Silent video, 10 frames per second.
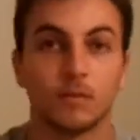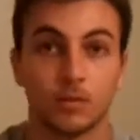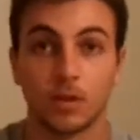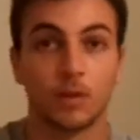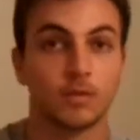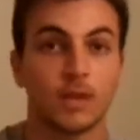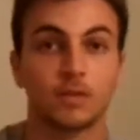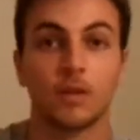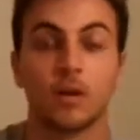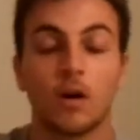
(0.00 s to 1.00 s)
Sean was
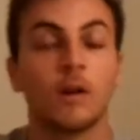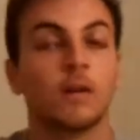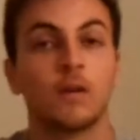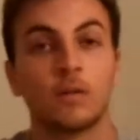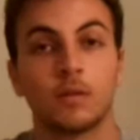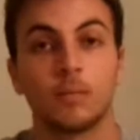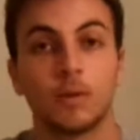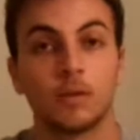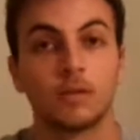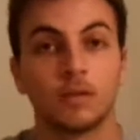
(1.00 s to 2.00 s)
actually in the car, and another
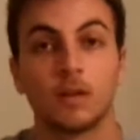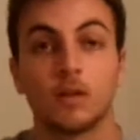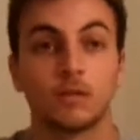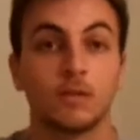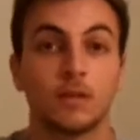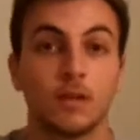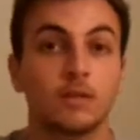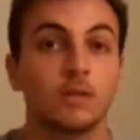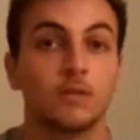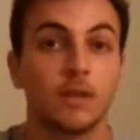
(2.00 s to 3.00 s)
person that also
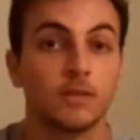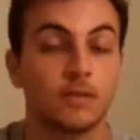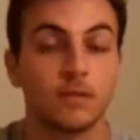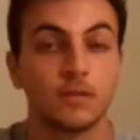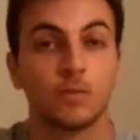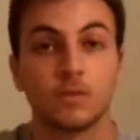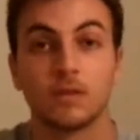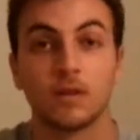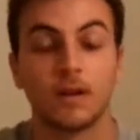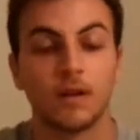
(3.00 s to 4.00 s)
attends UCSD was
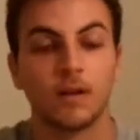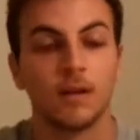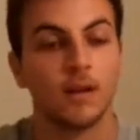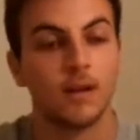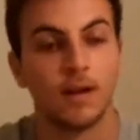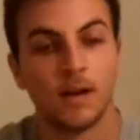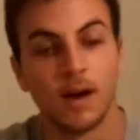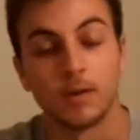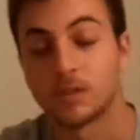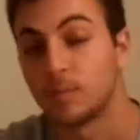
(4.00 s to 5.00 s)
in the car.
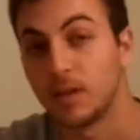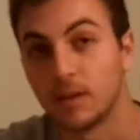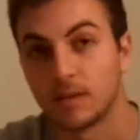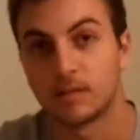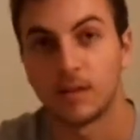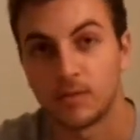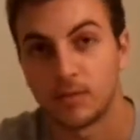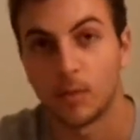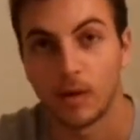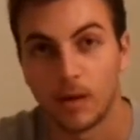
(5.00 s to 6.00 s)
I was speeding on the
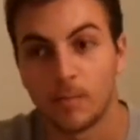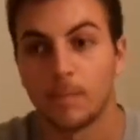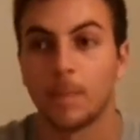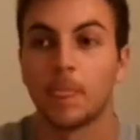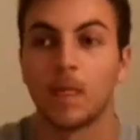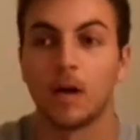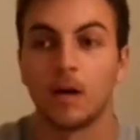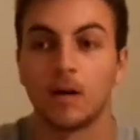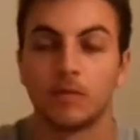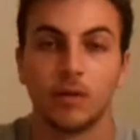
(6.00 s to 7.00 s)
freeway.
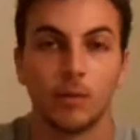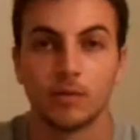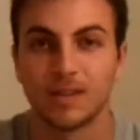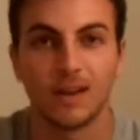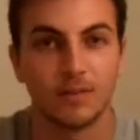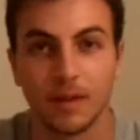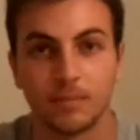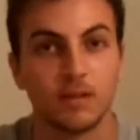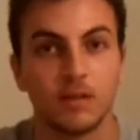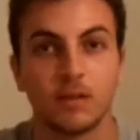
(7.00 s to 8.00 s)
The freeway was kind of
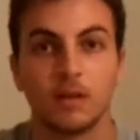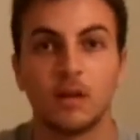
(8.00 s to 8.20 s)
empty.